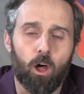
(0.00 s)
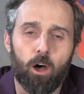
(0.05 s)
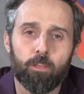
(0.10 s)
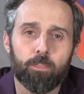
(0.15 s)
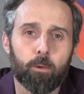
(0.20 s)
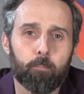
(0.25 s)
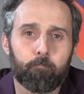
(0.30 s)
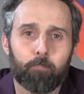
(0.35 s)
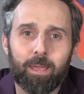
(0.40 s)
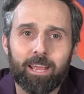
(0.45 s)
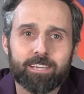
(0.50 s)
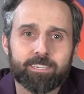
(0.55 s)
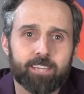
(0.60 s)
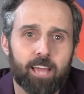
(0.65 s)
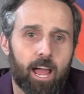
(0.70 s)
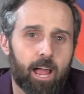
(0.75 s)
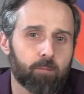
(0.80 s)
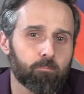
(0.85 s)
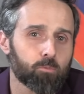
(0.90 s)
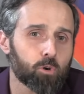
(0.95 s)
All the
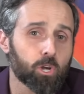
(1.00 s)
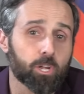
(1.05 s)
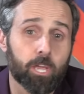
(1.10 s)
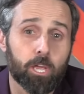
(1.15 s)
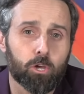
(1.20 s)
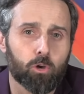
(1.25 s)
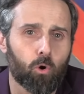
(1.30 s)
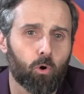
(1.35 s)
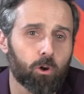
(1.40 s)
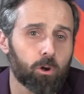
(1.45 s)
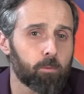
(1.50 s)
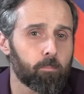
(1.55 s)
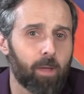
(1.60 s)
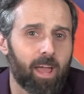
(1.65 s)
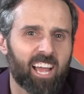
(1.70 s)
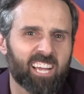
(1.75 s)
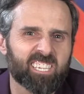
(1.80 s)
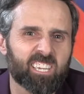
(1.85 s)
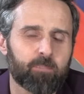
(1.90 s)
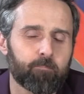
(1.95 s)
big-time rookie
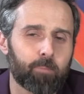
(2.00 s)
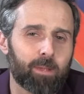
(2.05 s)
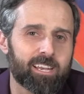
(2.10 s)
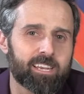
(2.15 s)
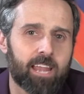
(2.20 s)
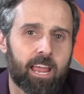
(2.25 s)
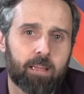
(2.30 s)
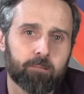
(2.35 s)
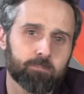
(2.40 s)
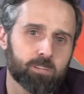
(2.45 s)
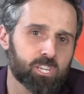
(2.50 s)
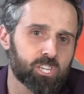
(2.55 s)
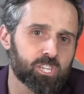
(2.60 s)
quarterbacks have been named